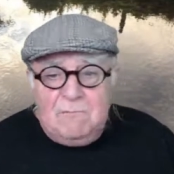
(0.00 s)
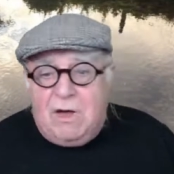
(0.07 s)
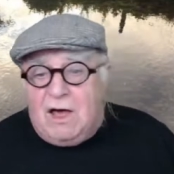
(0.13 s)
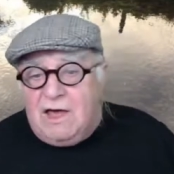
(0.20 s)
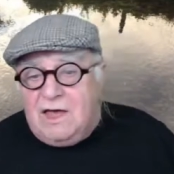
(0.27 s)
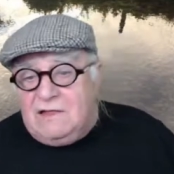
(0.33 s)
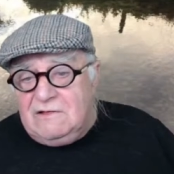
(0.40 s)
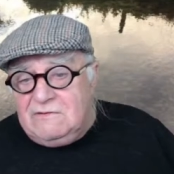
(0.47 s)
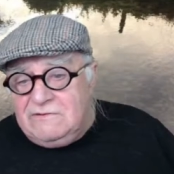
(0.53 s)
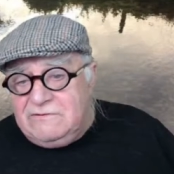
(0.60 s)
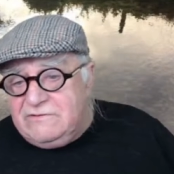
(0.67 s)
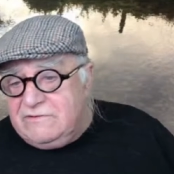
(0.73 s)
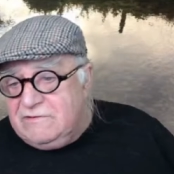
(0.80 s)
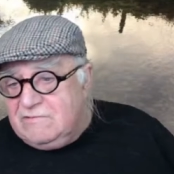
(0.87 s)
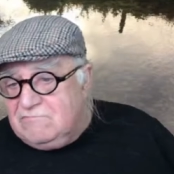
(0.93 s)

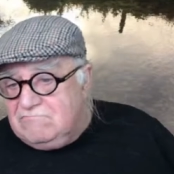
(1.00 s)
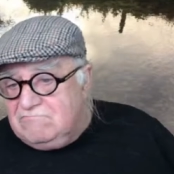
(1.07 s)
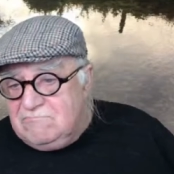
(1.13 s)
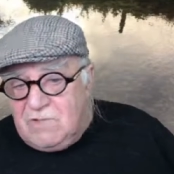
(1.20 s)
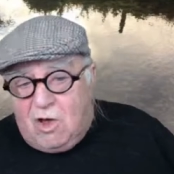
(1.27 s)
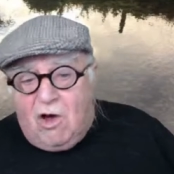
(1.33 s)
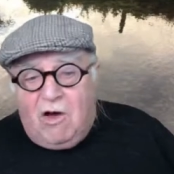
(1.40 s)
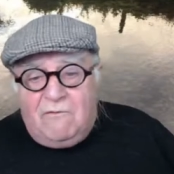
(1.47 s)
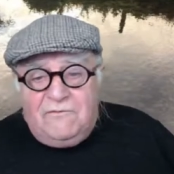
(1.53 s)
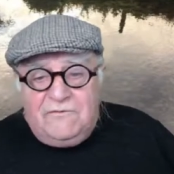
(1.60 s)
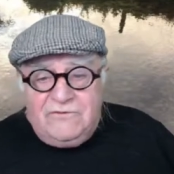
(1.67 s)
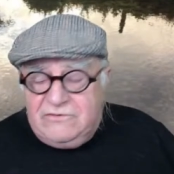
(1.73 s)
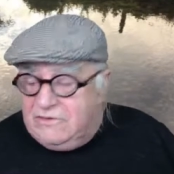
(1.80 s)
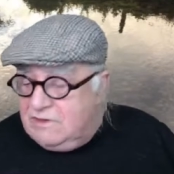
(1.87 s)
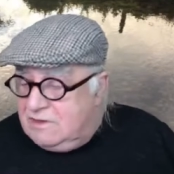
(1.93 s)
piles,
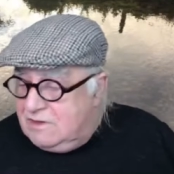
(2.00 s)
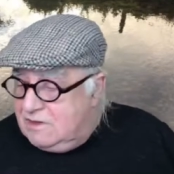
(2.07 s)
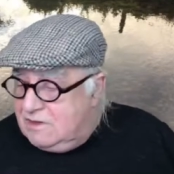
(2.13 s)
coughs,